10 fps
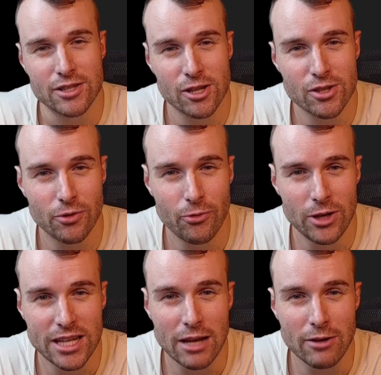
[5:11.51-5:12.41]
There's also a
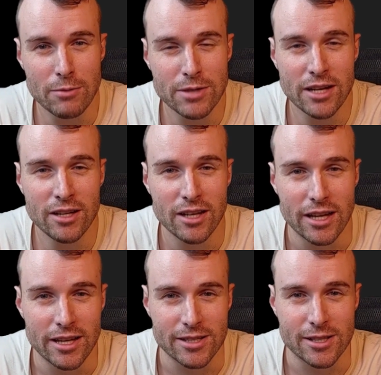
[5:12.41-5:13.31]
free Telegram channel.
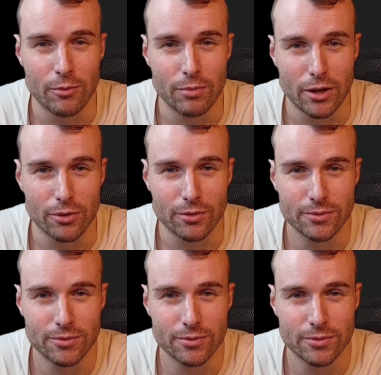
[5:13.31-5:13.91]
Link is down below.